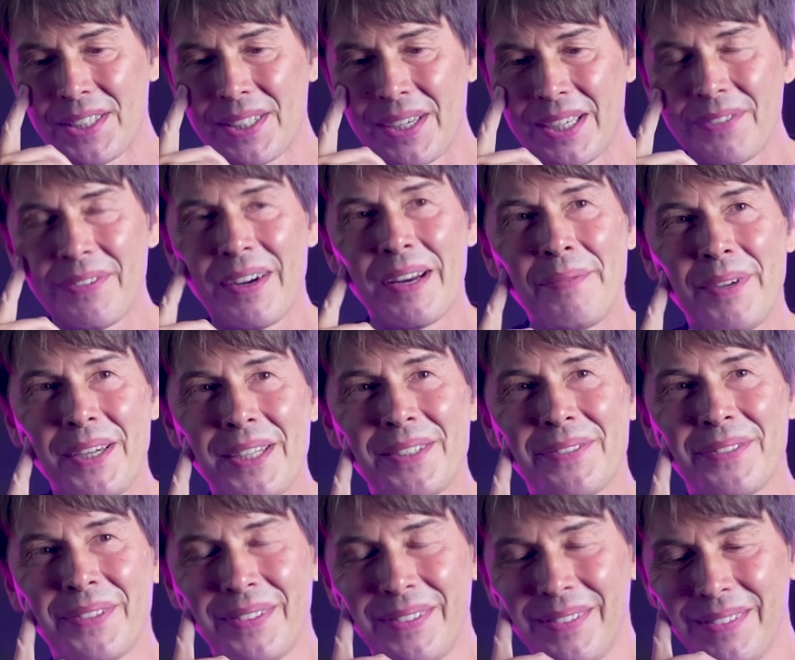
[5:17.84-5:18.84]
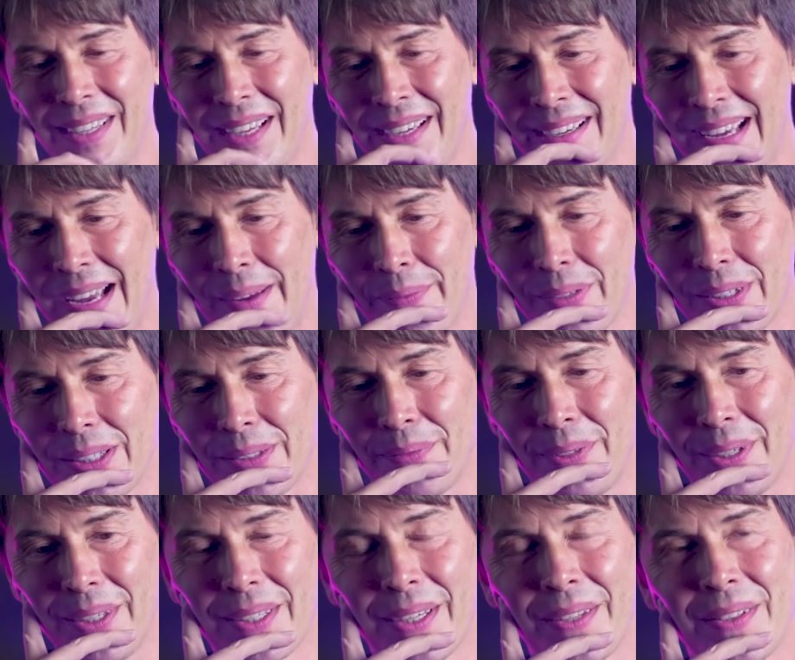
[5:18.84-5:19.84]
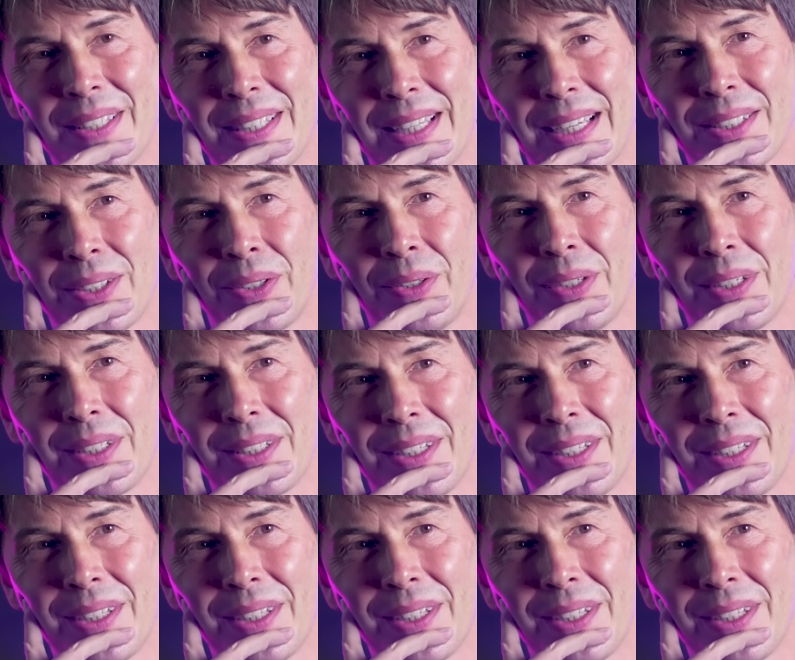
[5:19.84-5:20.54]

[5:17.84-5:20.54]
So it's very beautiful, uh, Kepler's book On the Six-Cornered